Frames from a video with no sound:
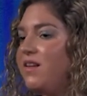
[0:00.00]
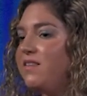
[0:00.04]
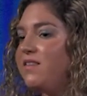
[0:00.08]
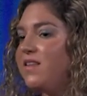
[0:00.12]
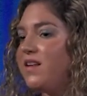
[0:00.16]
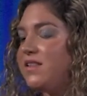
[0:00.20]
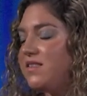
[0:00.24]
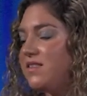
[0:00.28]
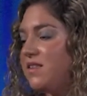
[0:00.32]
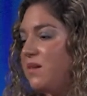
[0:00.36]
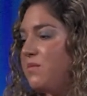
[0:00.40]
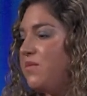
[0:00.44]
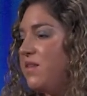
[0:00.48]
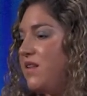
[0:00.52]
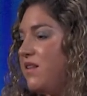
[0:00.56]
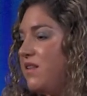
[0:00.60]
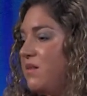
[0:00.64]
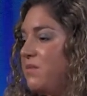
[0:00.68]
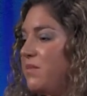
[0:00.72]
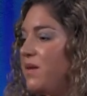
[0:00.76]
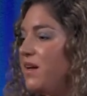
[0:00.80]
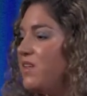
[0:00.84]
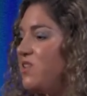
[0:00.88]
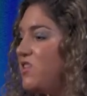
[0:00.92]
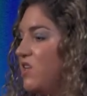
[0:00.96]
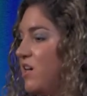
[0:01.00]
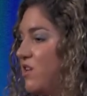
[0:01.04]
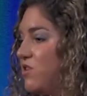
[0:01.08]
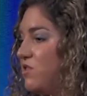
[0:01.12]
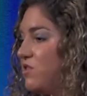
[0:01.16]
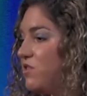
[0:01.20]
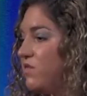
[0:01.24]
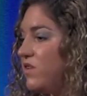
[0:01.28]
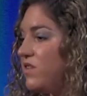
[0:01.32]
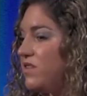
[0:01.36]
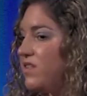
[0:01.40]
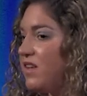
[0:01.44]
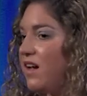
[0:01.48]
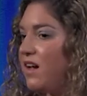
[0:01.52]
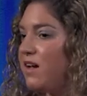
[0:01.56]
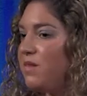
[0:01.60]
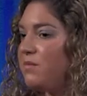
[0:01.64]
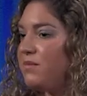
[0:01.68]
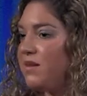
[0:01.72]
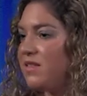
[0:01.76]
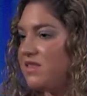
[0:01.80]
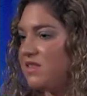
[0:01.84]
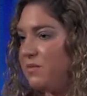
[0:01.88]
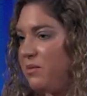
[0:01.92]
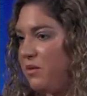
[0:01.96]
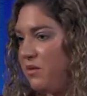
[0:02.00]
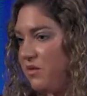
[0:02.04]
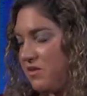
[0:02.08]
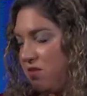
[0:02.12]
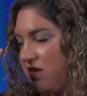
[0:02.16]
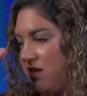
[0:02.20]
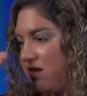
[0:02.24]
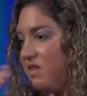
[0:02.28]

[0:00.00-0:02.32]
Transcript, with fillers: That's something that might change over time as opposed